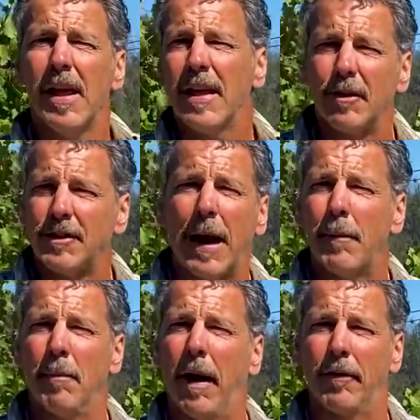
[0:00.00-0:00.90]
you know,
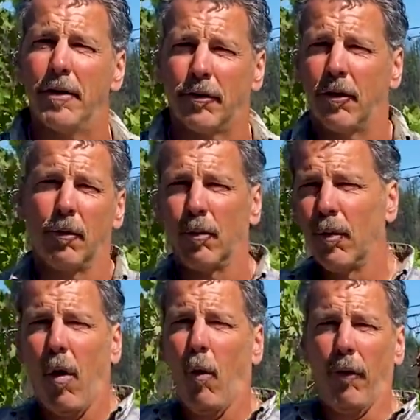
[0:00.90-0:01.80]
Diamond Mountain used to
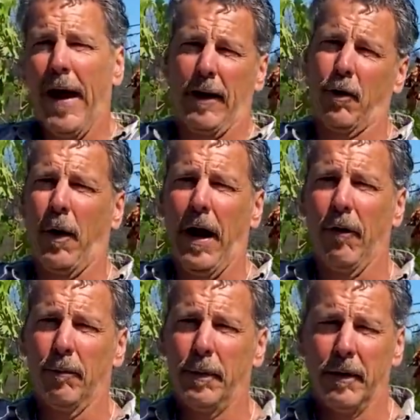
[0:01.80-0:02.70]
own that
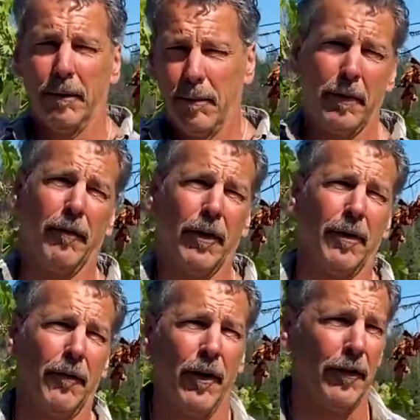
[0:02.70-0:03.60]
crown, be, be ver
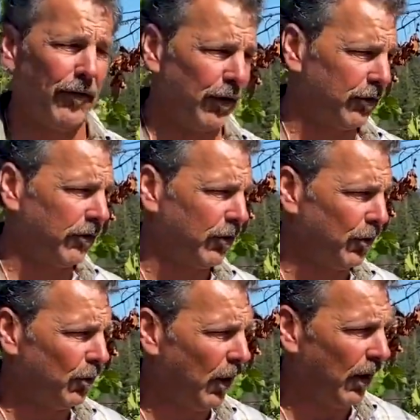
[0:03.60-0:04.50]
the very first
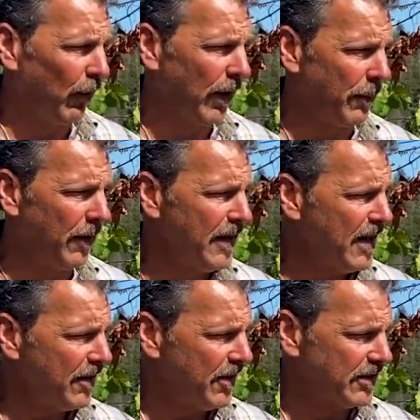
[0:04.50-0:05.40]
to uh, ripen.
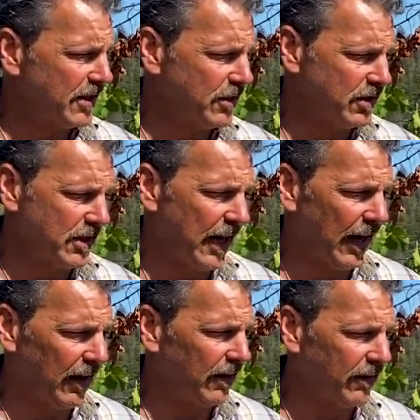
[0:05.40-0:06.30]
This is
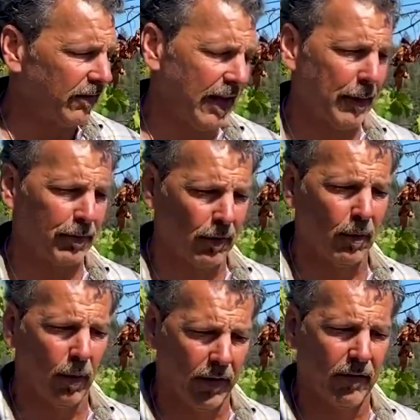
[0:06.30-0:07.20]
uh, this is absolutely
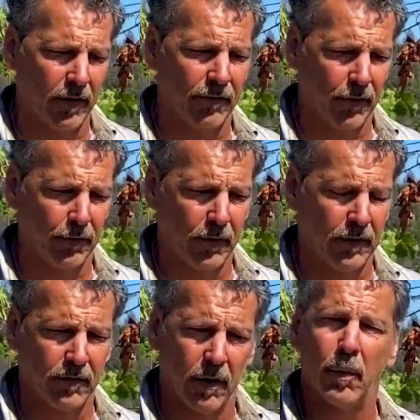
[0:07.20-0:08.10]
one of the very first
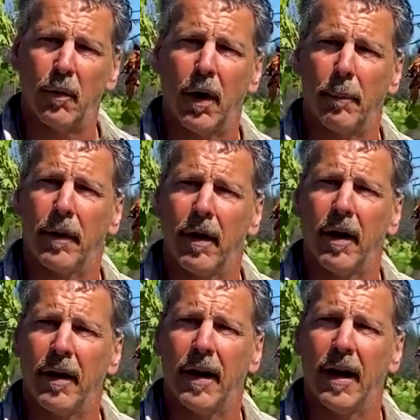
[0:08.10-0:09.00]
vineyards that we ripen
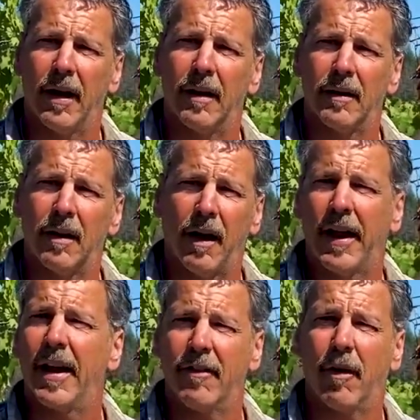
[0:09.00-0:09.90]
on uh, on
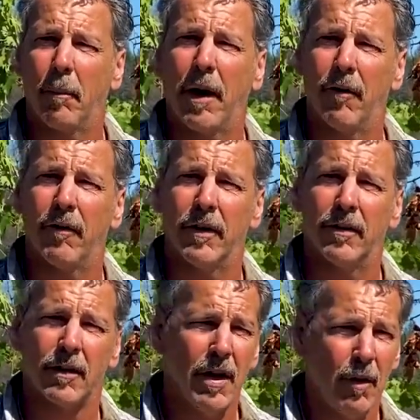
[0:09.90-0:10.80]
any of our mountain
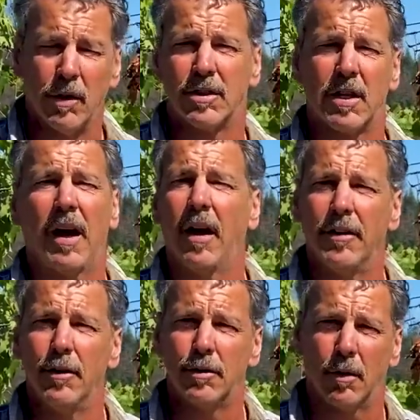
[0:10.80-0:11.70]
vineyards. It's the
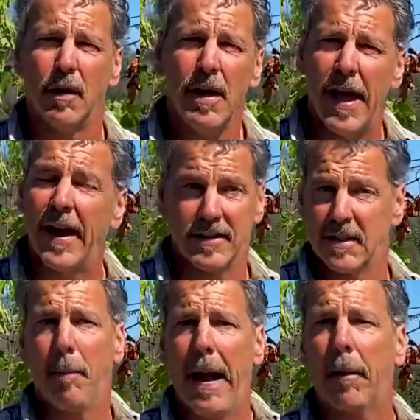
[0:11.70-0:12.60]
backbone. Yeah, it's
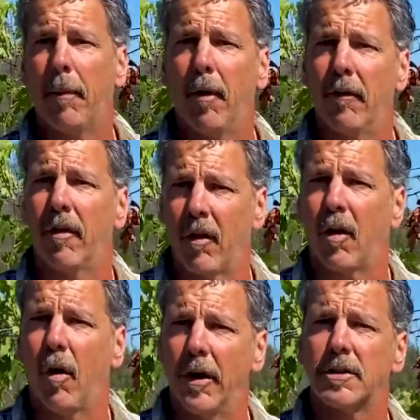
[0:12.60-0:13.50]
the backbone of the for the
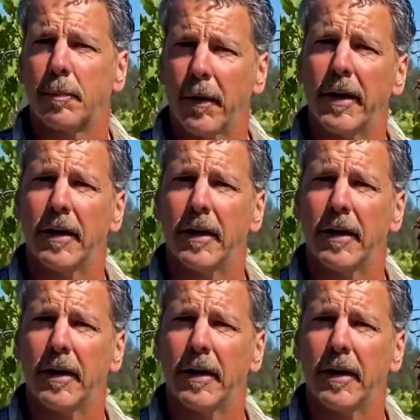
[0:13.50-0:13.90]
bottling. Spring. But you